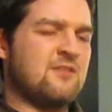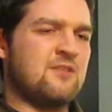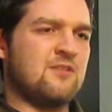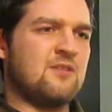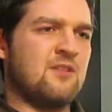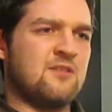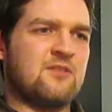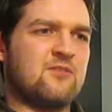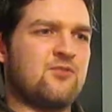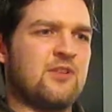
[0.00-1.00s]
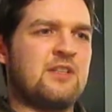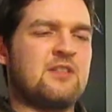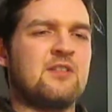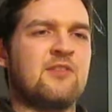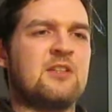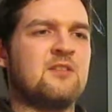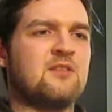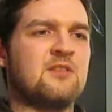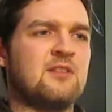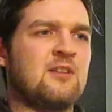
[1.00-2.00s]
took concentration. I've had no
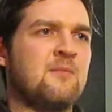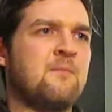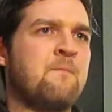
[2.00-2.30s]
sleep,